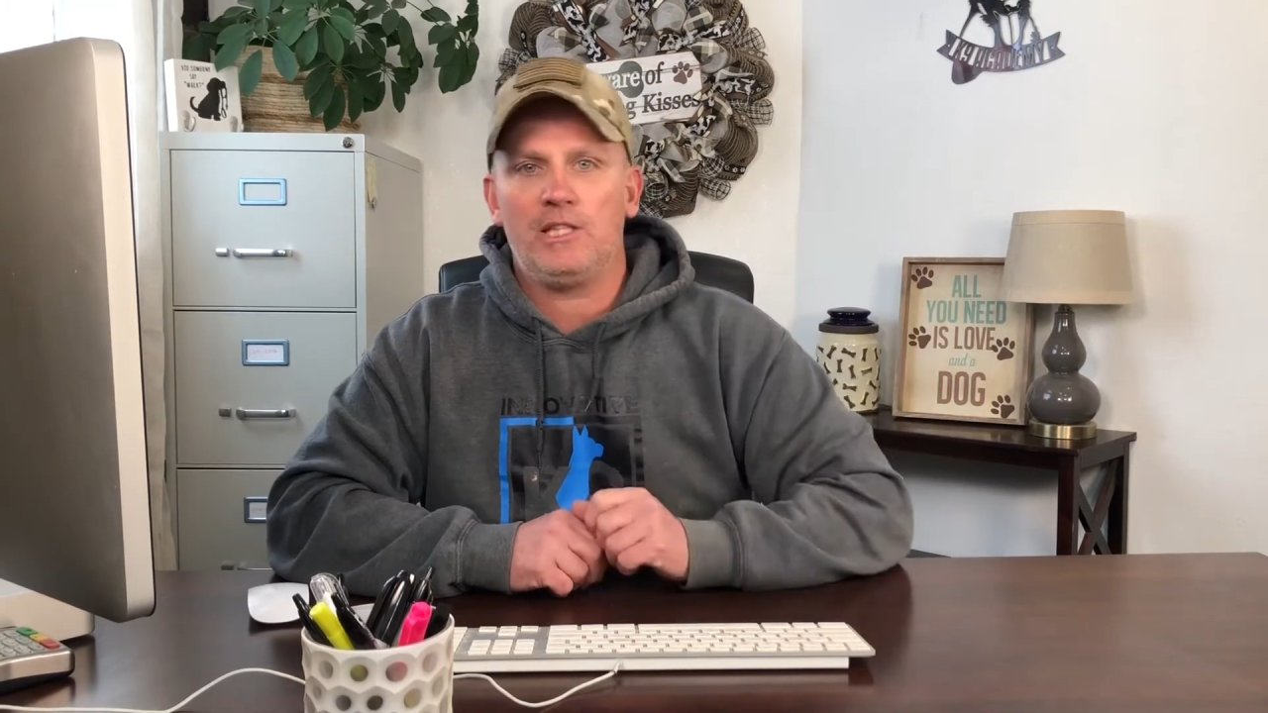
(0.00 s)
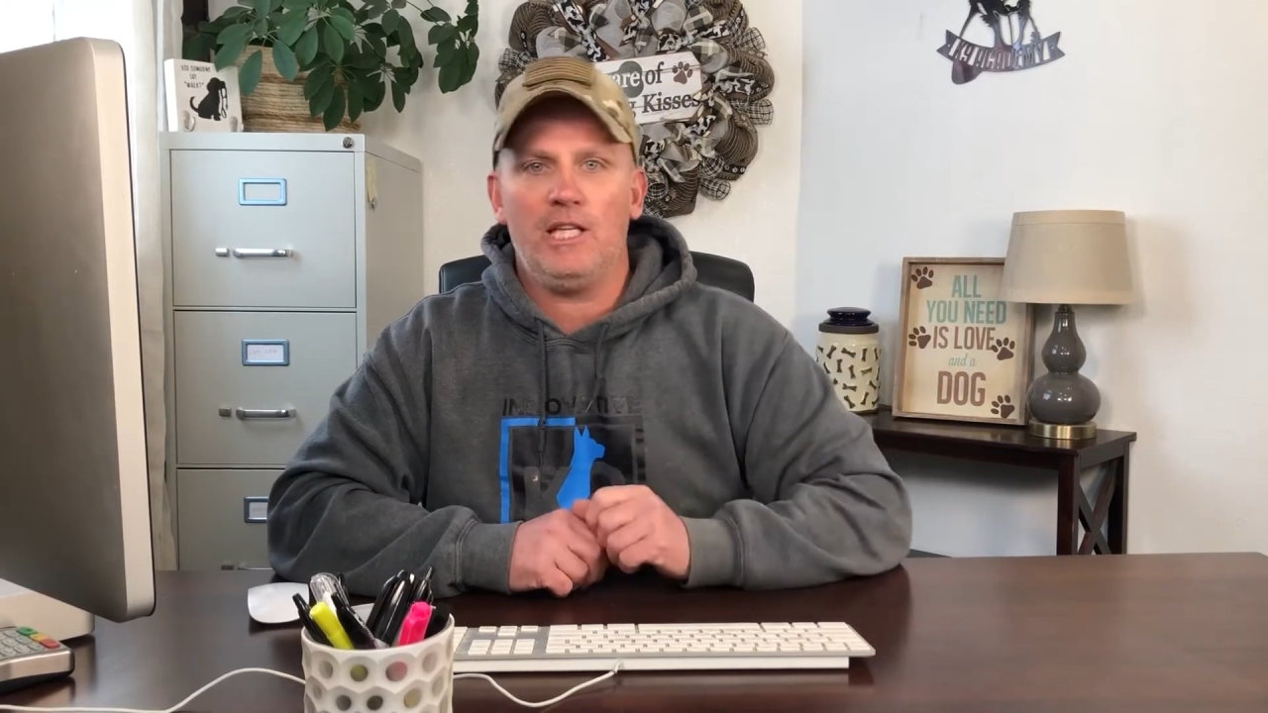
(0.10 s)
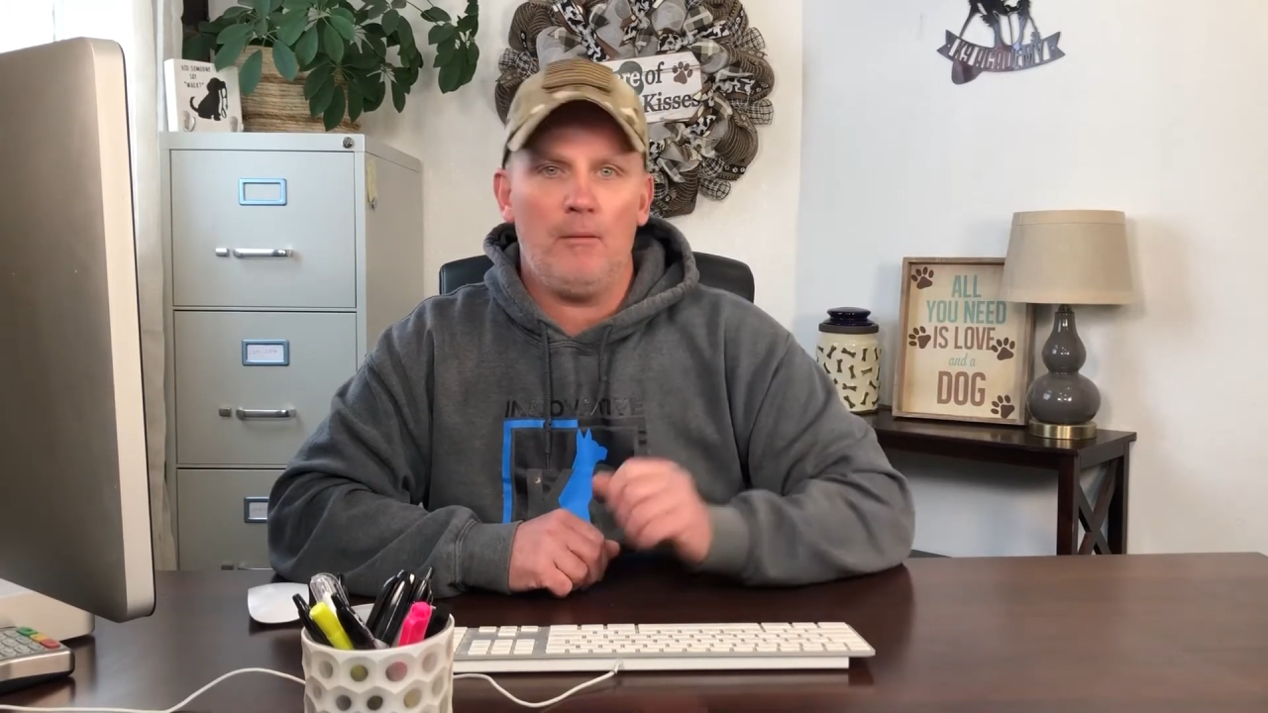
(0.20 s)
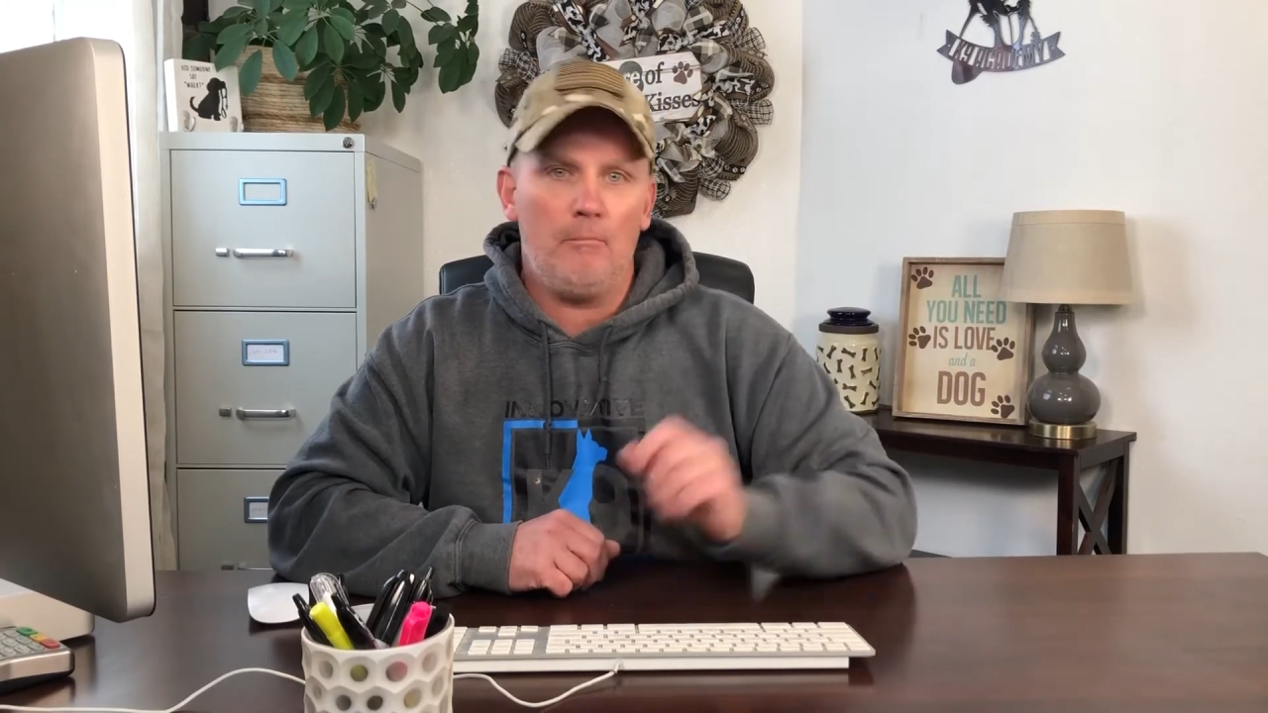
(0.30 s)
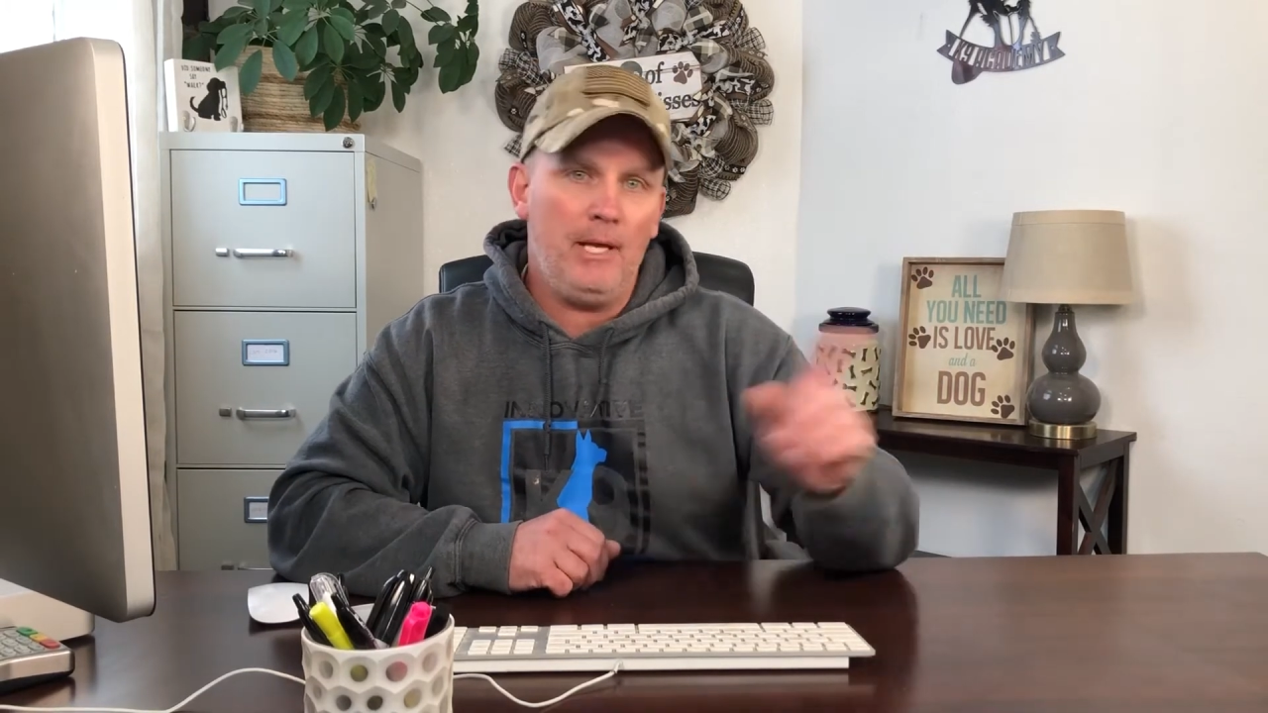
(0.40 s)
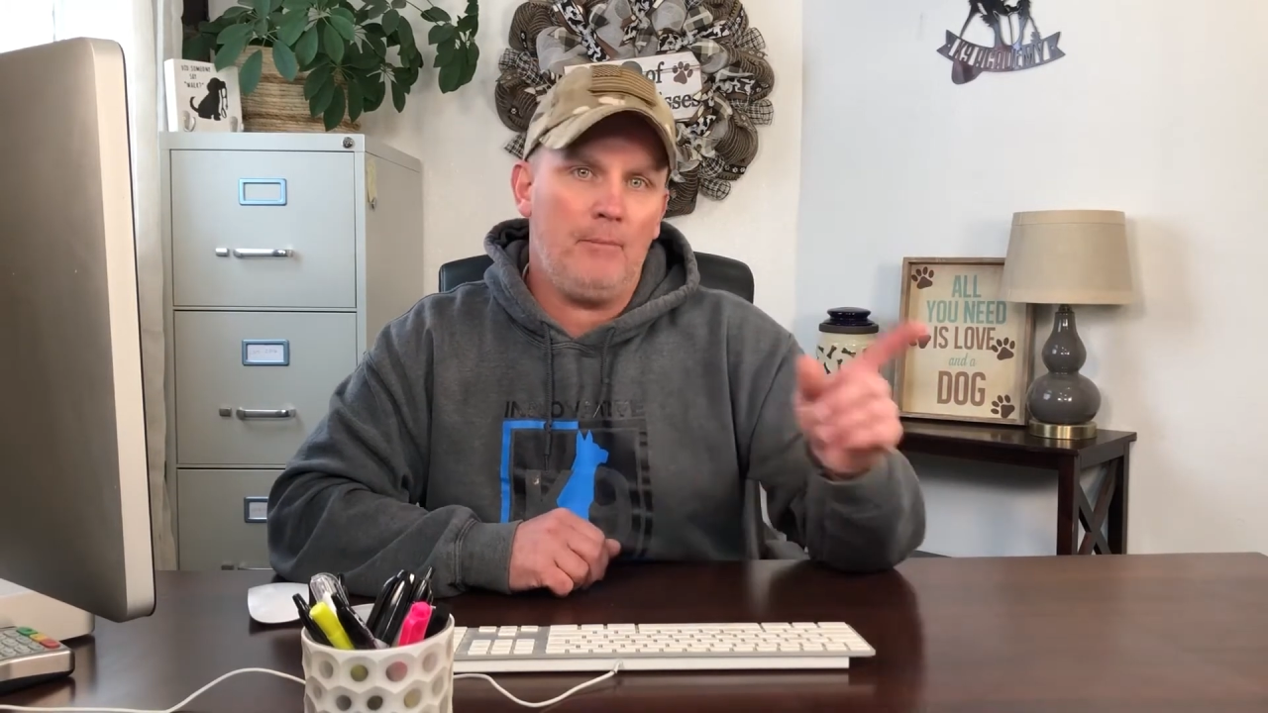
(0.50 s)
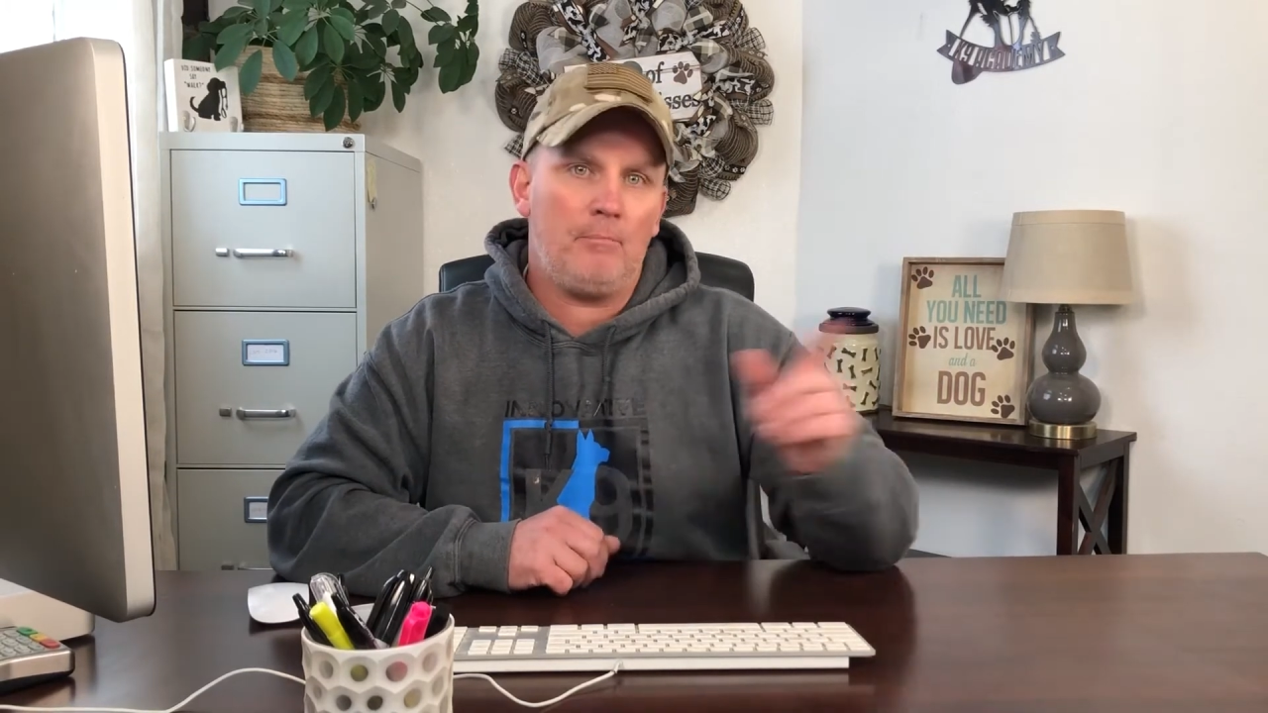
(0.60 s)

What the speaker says: going to beep